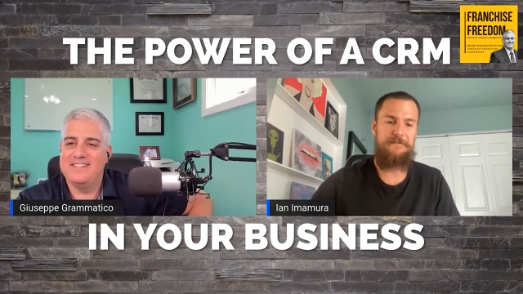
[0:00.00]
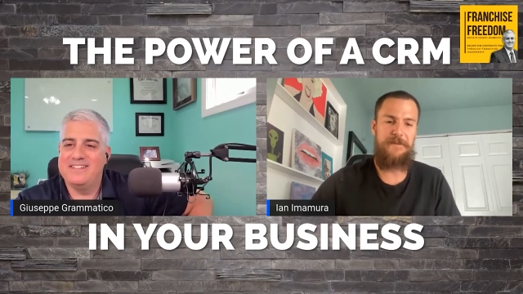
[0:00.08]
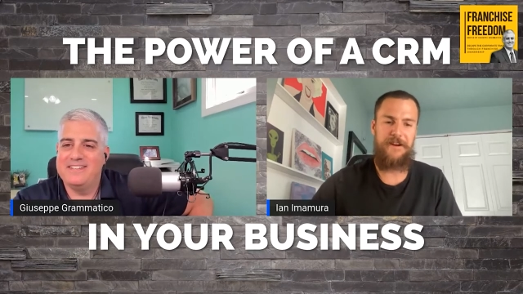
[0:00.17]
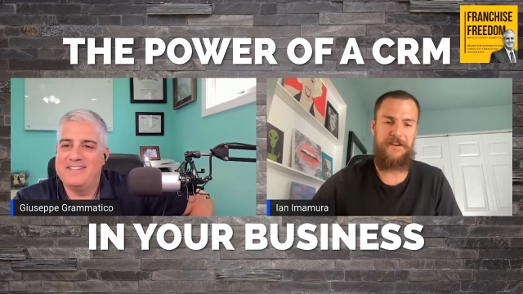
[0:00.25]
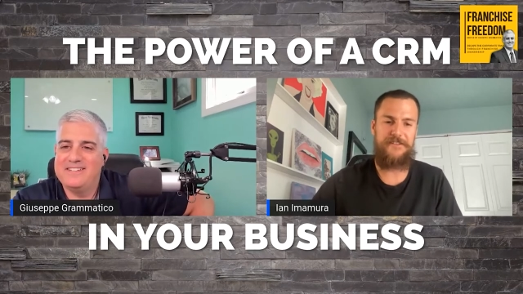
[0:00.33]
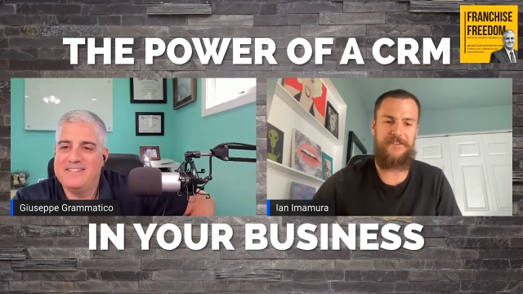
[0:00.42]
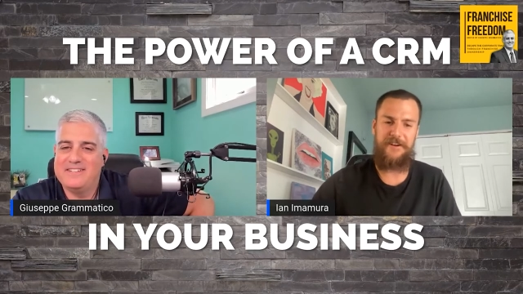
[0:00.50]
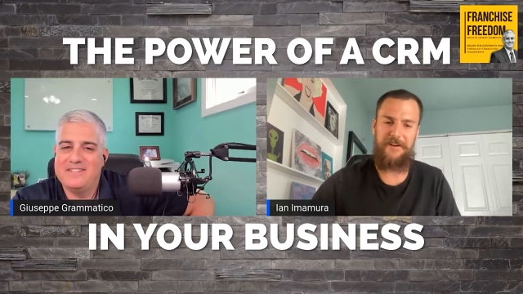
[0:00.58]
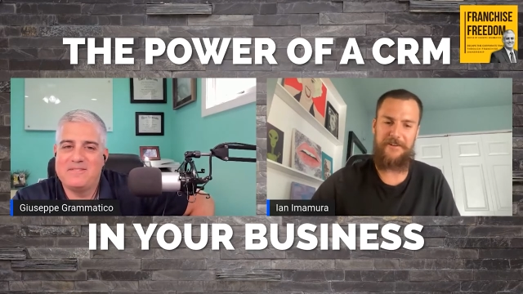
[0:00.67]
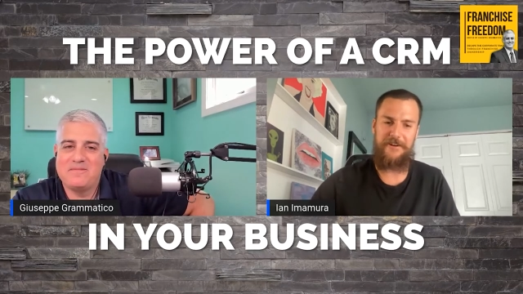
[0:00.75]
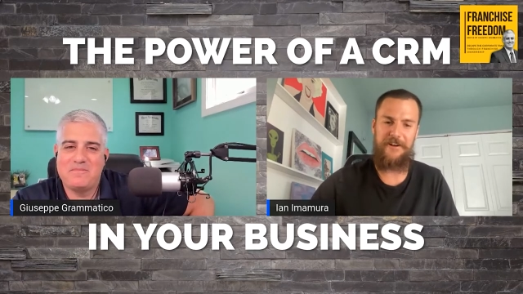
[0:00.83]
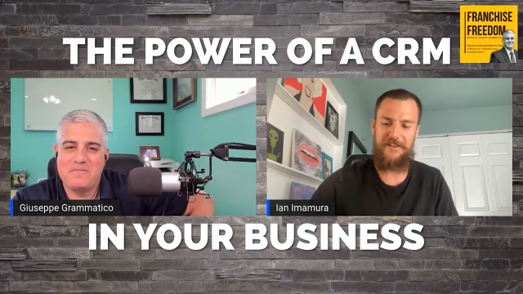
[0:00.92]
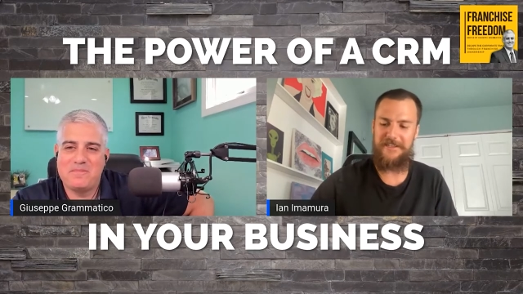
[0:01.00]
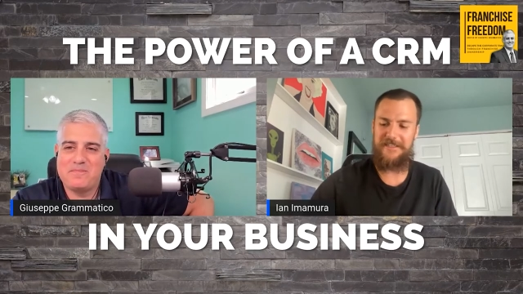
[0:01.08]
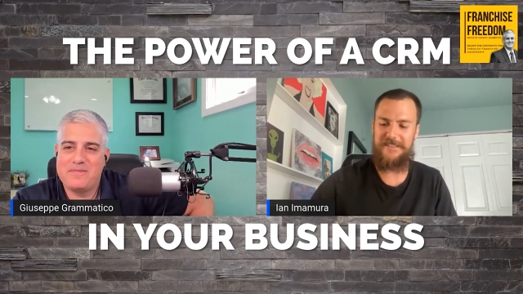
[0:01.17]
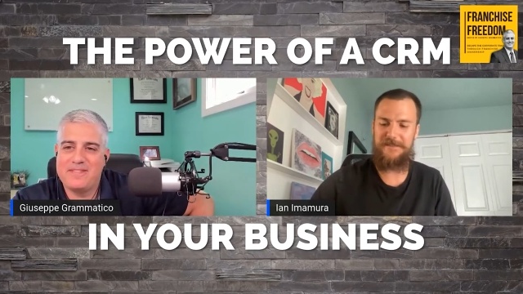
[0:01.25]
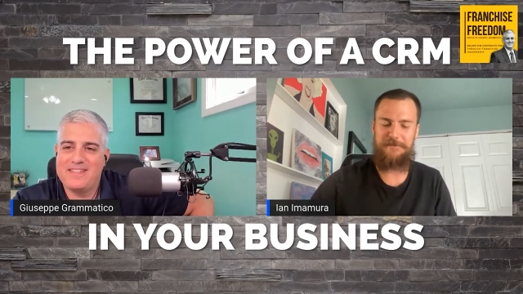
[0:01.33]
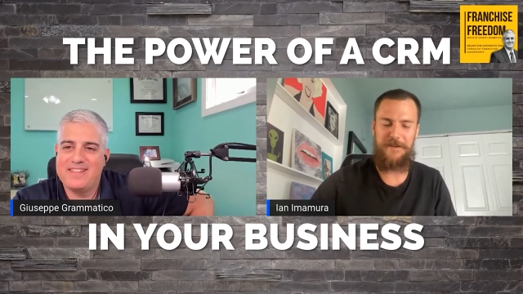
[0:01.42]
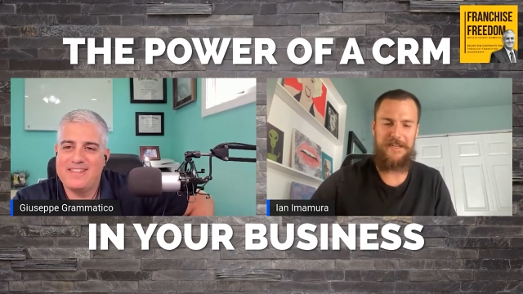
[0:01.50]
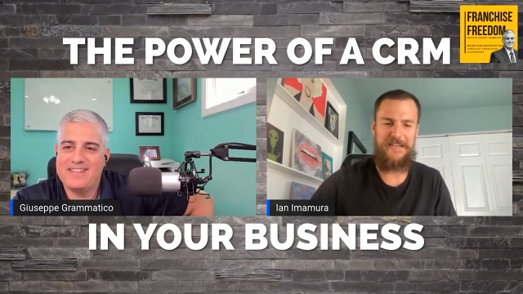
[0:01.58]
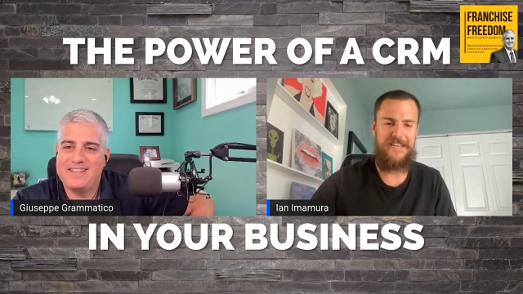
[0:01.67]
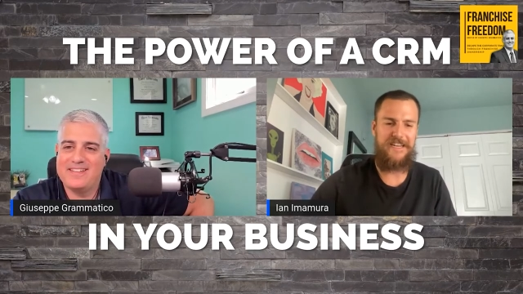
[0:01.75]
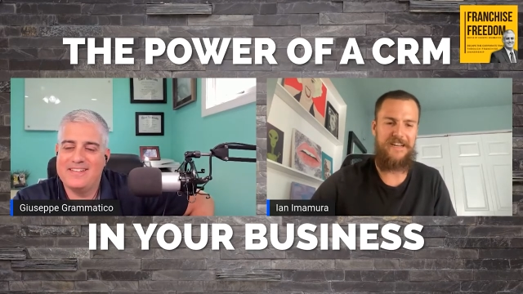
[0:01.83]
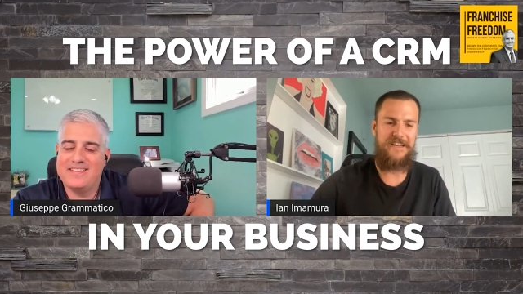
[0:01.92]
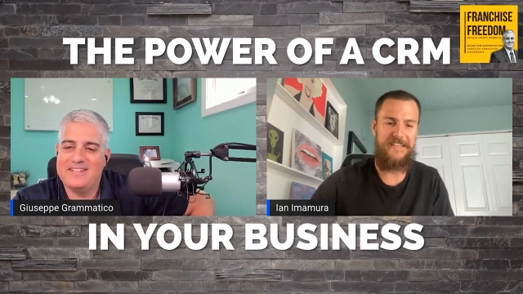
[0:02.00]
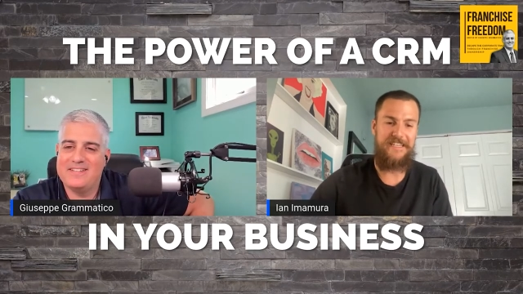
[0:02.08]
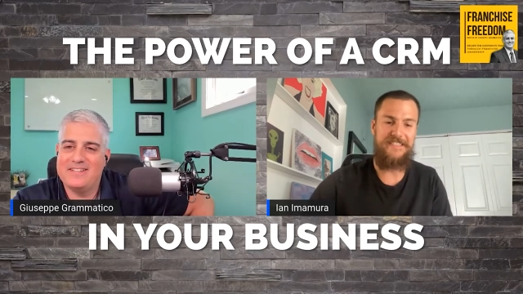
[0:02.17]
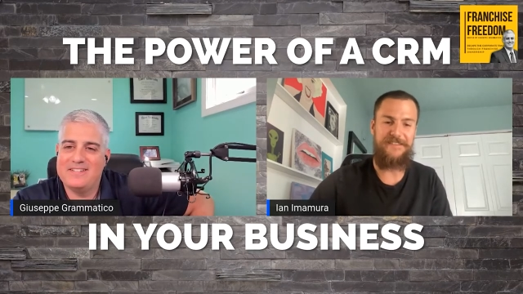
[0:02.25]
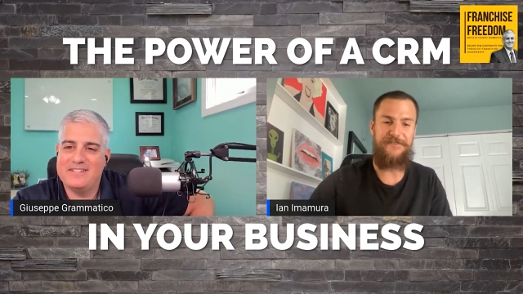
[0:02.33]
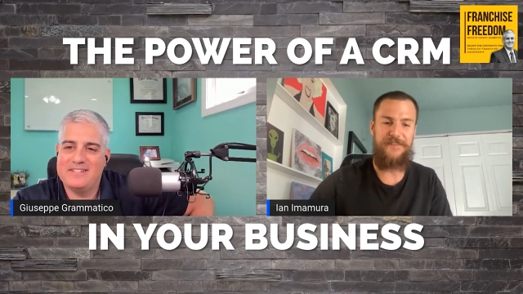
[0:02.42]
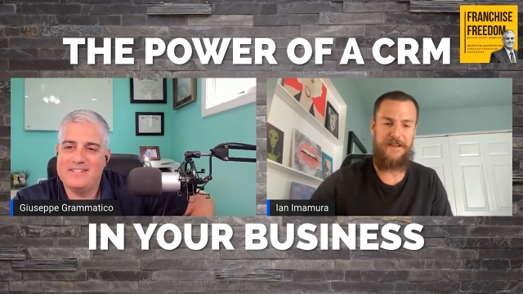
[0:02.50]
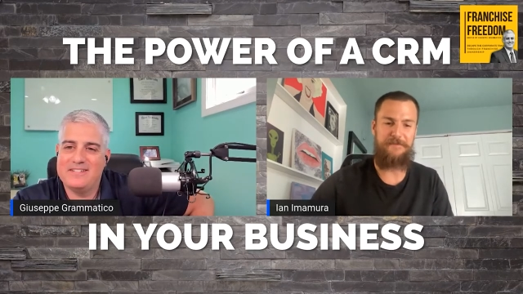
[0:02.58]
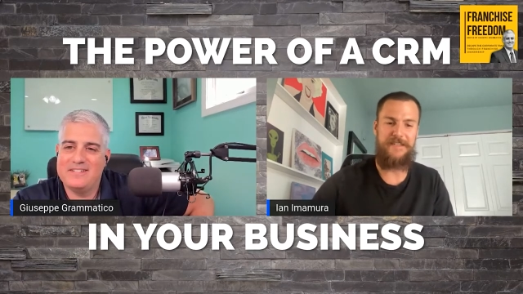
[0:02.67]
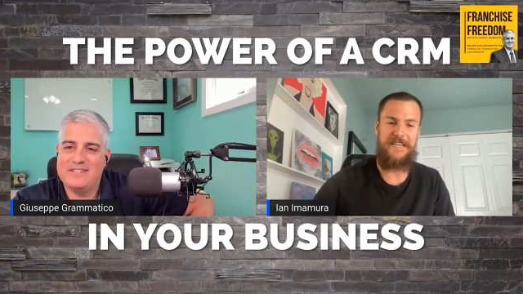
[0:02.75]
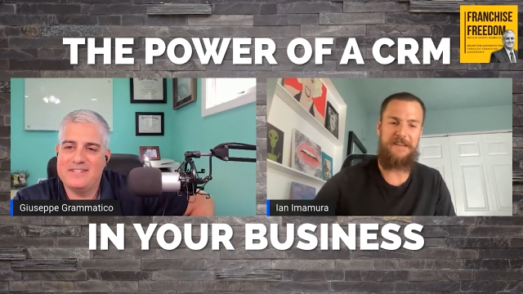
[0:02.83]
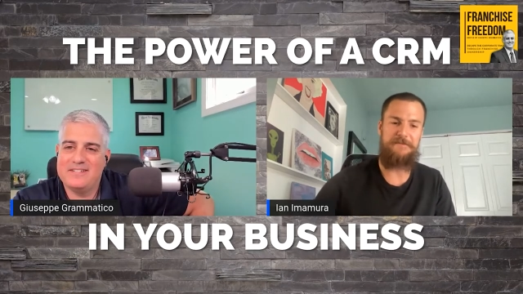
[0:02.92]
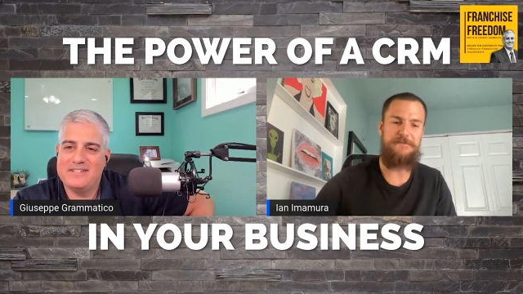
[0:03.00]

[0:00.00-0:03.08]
Speaker 1: parents are alcoholics, but uh, it is a family name.